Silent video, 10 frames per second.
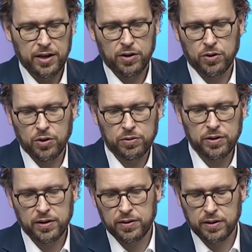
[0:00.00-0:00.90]

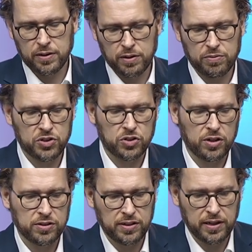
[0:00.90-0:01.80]
The
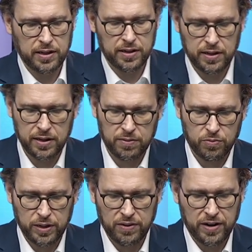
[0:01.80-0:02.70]
results there
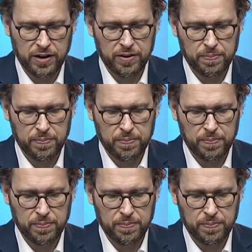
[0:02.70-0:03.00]
really vary.